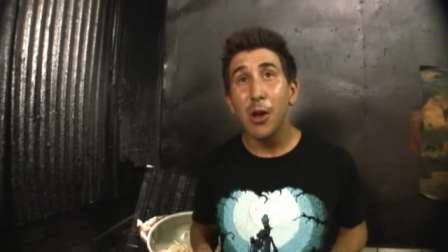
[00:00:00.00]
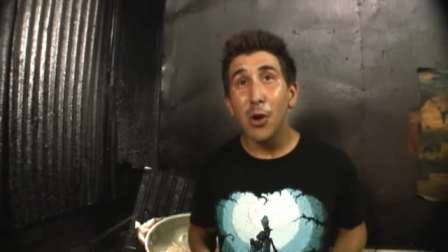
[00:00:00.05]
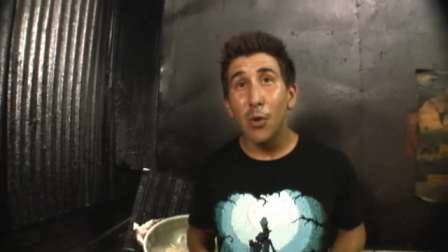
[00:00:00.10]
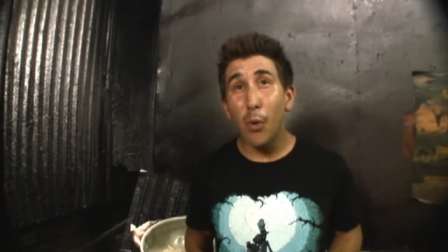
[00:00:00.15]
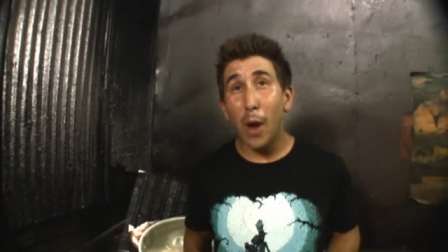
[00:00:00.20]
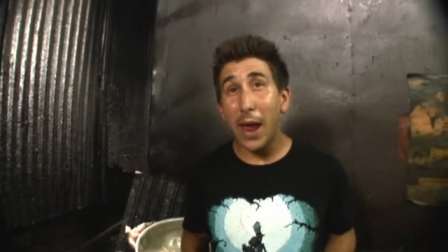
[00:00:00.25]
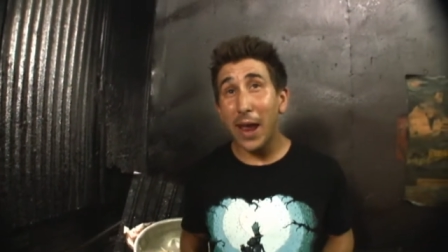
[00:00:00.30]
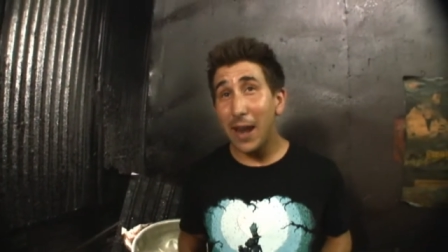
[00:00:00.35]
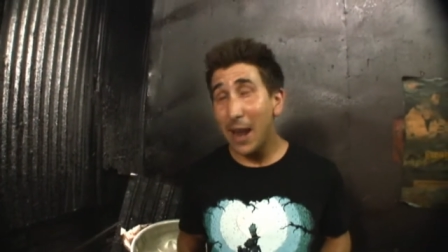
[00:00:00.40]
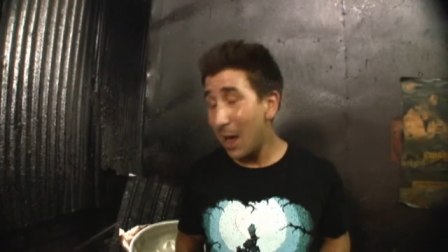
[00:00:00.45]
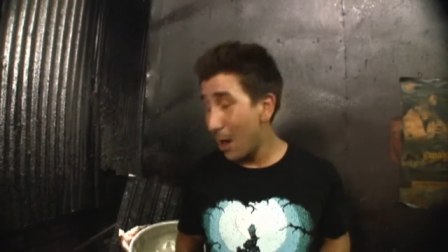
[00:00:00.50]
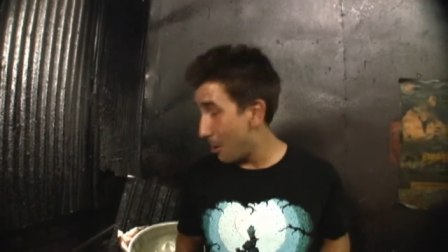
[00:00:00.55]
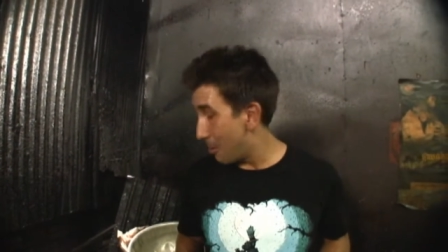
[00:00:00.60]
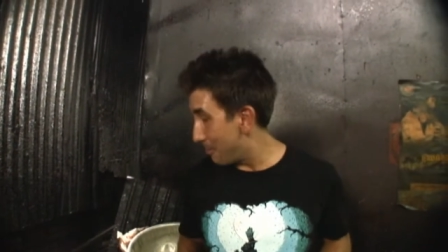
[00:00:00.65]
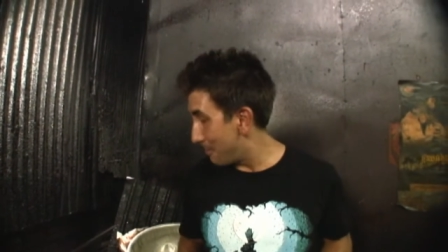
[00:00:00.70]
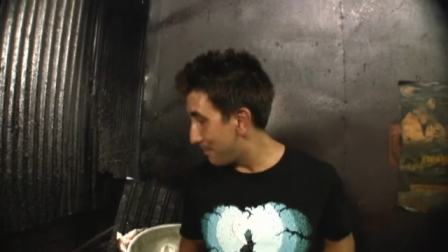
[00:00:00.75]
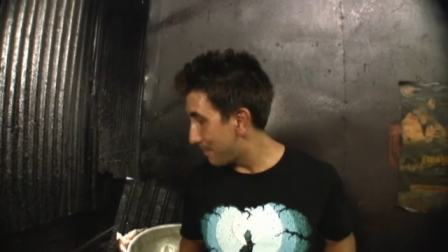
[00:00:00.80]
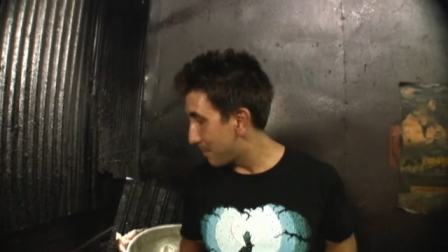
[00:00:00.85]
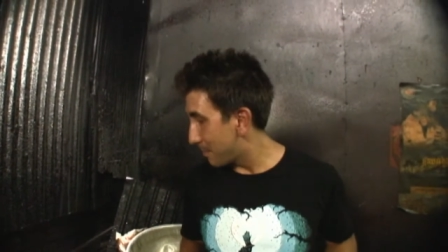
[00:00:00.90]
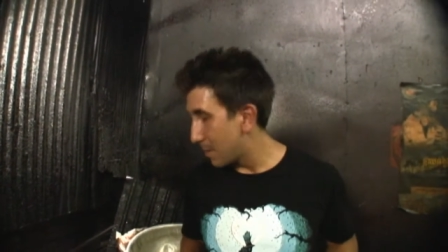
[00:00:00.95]
right
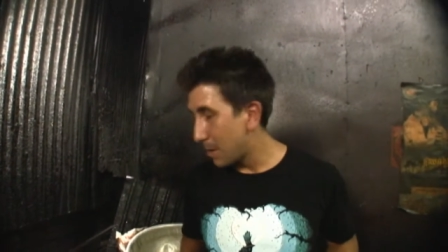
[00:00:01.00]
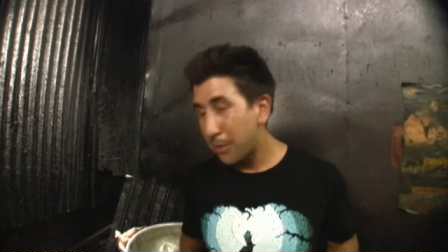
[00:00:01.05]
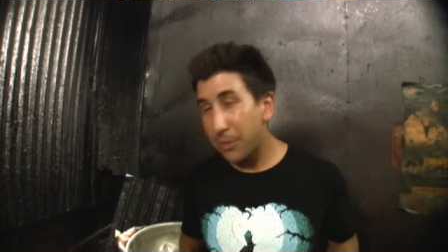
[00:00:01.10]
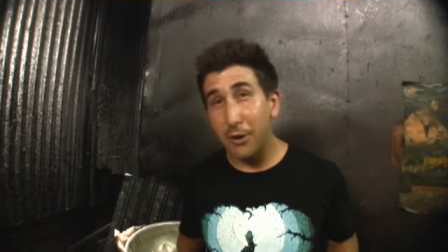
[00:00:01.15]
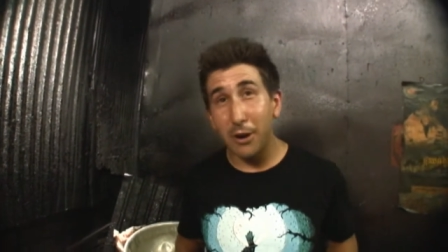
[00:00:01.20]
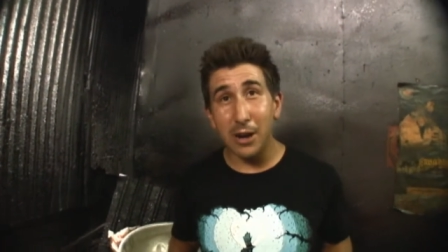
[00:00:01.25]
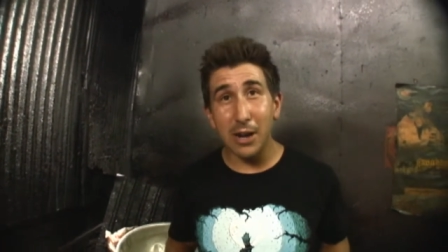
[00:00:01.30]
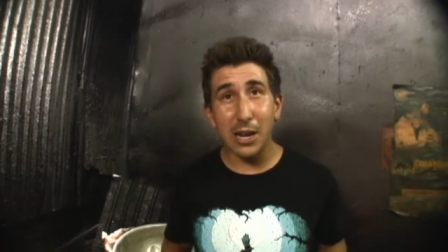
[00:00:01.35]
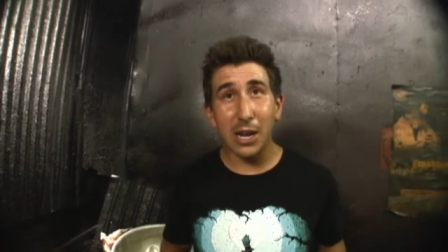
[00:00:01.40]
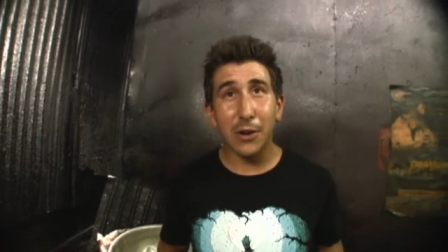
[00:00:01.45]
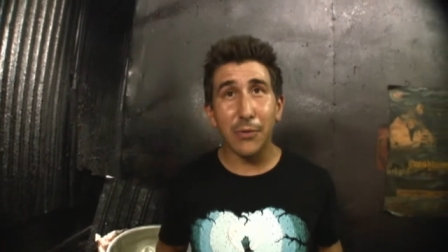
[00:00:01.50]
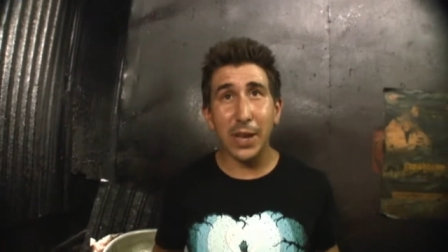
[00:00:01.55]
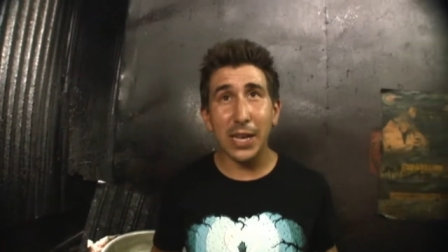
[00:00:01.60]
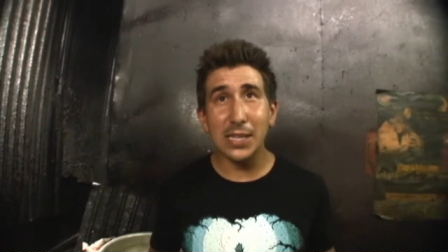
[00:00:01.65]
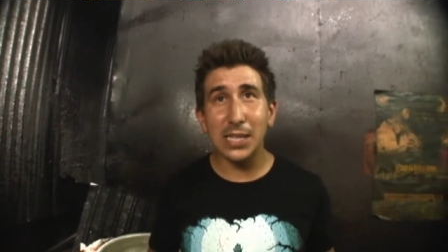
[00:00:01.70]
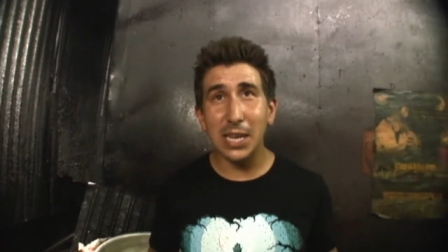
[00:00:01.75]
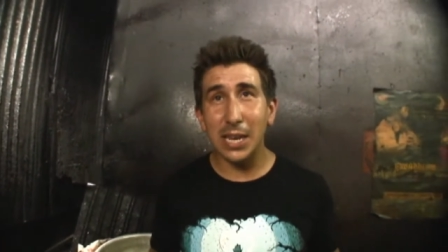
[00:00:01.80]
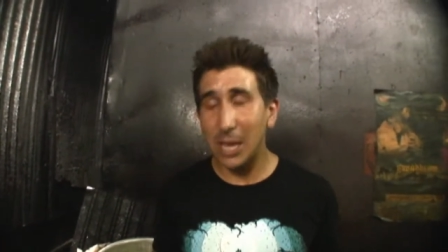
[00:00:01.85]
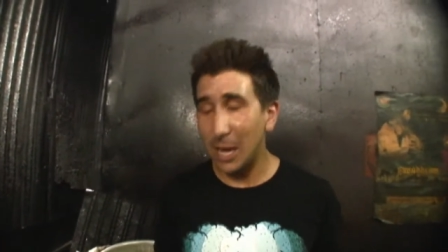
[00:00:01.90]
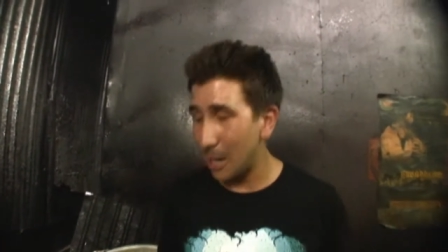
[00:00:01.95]
now 30
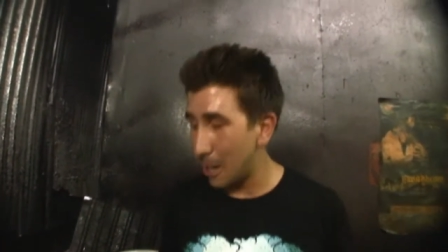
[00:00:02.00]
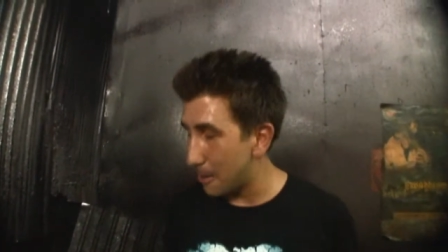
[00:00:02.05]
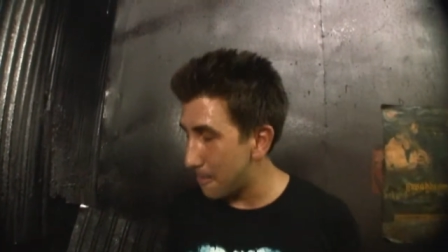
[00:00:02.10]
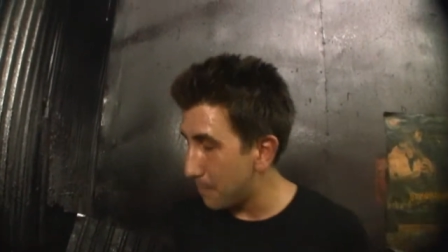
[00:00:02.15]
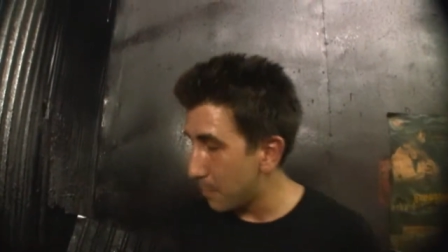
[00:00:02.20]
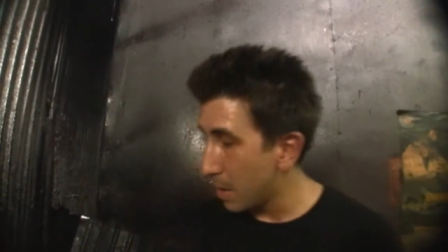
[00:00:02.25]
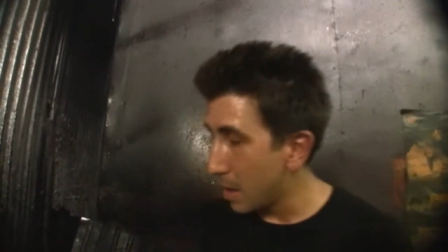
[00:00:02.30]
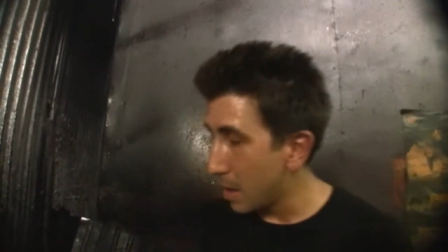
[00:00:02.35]
degrees in here,